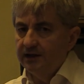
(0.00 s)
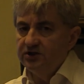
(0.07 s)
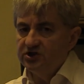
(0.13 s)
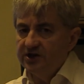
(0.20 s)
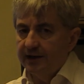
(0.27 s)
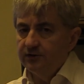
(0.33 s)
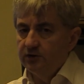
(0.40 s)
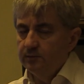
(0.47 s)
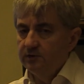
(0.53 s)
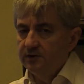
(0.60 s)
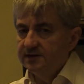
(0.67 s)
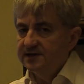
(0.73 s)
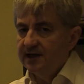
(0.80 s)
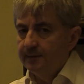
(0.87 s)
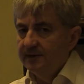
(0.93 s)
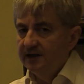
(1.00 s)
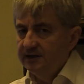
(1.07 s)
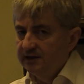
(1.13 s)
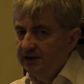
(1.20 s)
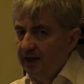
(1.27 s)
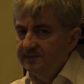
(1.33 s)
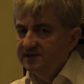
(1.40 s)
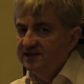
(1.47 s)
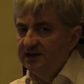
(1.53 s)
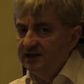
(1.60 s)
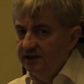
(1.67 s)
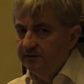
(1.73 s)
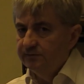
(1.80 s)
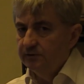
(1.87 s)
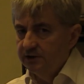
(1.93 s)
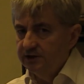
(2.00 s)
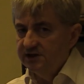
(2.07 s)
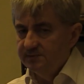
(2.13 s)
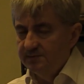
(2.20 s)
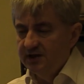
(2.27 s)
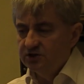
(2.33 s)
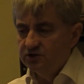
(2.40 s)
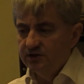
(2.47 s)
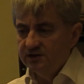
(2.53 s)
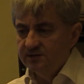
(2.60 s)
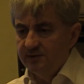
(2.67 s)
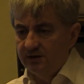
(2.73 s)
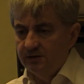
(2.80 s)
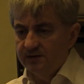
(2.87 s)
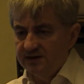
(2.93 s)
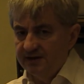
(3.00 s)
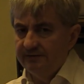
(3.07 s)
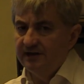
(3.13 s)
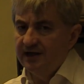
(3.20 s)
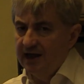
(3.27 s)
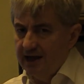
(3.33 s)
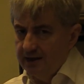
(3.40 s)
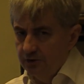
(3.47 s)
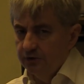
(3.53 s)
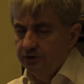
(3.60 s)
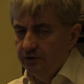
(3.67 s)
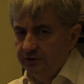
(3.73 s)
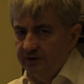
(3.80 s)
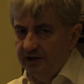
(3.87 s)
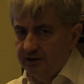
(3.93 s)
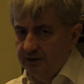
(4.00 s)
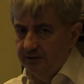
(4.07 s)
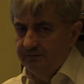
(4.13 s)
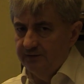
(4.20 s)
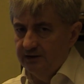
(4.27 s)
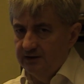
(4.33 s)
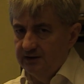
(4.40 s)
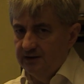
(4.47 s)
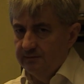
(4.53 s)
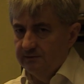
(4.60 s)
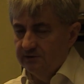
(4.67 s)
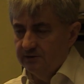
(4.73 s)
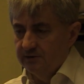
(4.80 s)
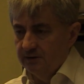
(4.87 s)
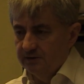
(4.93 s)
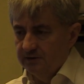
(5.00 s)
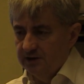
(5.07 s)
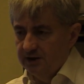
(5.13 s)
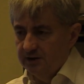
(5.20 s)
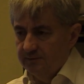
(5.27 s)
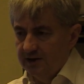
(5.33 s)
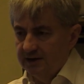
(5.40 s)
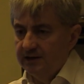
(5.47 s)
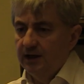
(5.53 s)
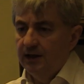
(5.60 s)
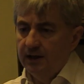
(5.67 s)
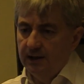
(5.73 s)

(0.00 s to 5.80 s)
injectables are many times needed for these patients because if they are non-adherent with treatment,